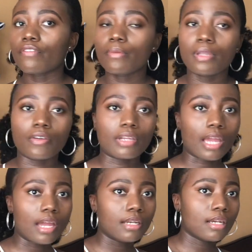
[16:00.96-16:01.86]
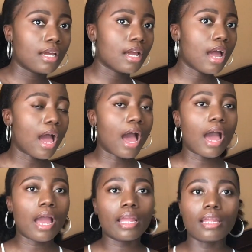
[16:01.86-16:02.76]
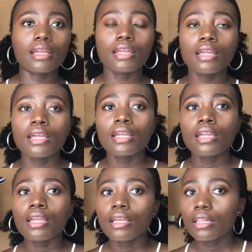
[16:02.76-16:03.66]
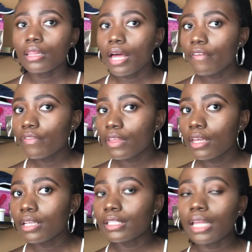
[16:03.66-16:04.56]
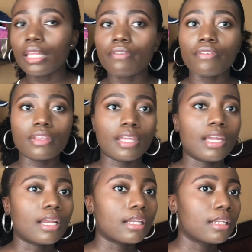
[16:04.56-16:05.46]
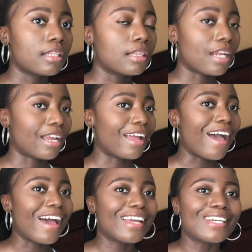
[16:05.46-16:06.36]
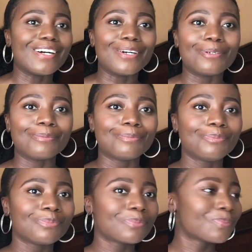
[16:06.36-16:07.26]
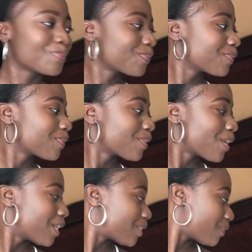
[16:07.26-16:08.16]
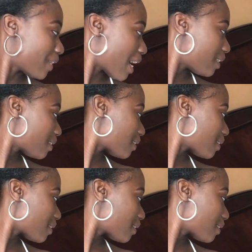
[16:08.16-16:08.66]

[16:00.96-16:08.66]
from here again. I love this. I love everything that I got. So yes,